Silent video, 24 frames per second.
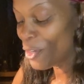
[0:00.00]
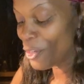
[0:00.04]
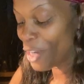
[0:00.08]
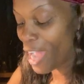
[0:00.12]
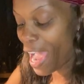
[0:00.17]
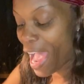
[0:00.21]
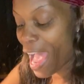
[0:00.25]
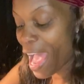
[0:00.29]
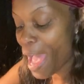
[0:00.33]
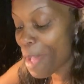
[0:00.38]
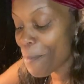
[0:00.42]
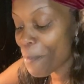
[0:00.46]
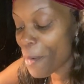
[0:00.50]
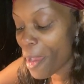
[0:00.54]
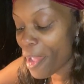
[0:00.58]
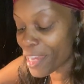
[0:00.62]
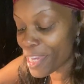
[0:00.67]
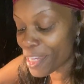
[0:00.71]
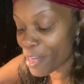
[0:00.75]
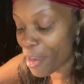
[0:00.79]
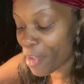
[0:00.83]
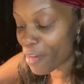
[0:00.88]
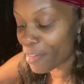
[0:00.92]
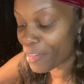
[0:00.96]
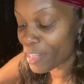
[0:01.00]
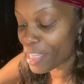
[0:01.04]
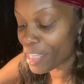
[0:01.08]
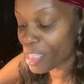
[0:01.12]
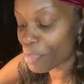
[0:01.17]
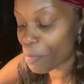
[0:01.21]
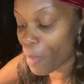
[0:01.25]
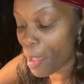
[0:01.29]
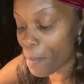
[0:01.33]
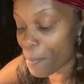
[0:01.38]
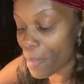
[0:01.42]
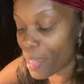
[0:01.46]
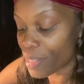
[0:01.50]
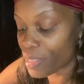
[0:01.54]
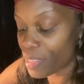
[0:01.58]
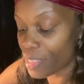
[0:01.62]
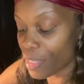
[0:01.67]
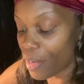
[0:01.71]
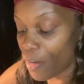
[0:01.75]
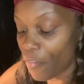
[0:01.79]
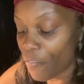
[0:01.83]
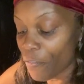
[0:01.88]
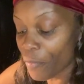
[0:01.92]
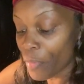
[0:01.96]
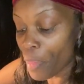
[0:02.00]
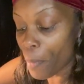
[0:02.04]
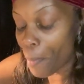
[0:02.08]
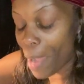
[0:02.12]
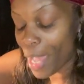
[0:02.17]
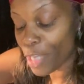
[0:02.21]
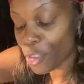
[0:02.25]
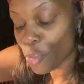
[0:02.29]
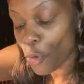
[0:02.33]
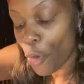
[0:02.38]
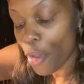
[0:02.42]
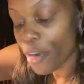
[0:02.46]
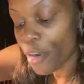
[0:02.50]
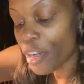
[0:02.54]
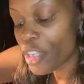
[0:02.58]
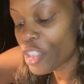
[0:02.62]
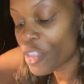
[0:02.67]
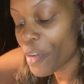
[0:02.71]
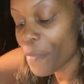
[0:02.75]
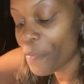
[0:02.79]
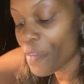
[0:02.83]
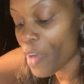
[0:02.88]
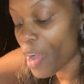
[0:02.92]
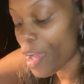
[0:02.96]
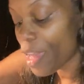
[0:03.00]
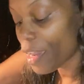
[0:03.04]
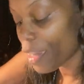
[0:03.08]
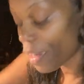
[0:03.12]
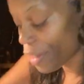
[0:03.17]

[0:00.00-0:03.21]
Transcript: I'll probably eat all these by myself. My daughter Siobhan